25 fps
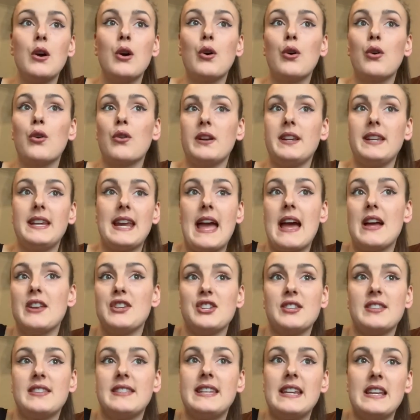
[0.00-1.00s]
or yeah,
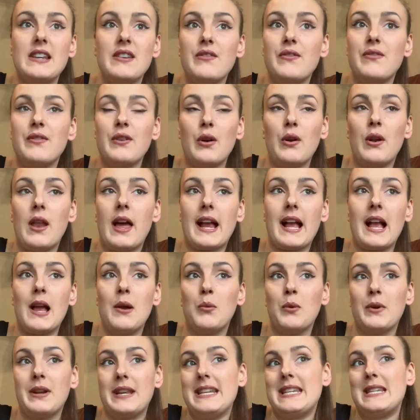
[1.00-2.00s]
just didn't feel like I
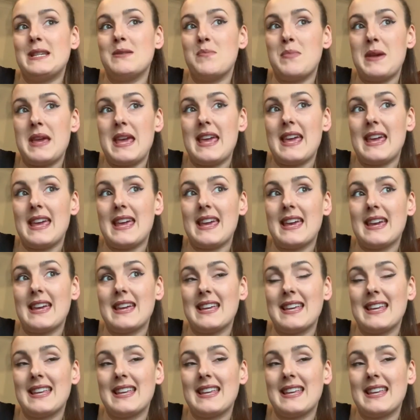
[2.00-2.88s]
wanted to be